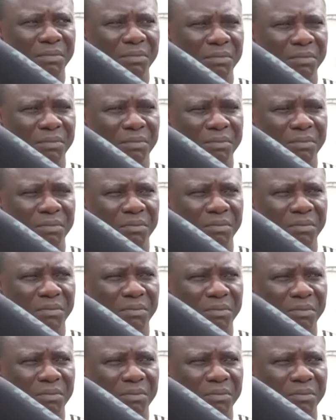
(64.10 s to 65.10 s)

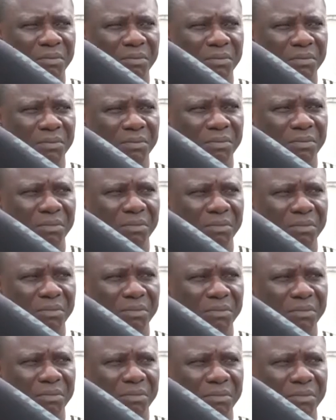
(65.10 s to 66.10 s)

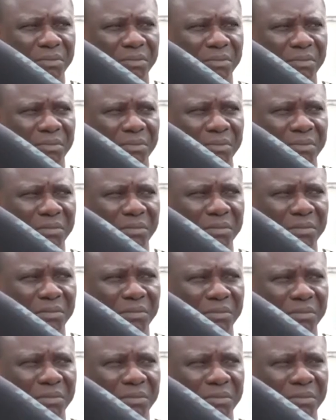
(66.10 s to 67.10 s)

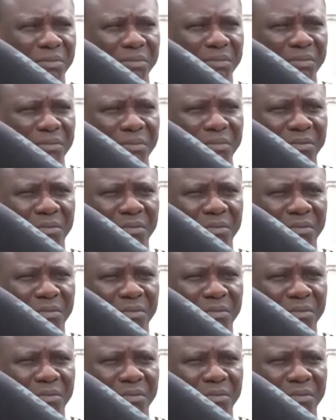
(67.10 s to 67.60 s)
[no speech]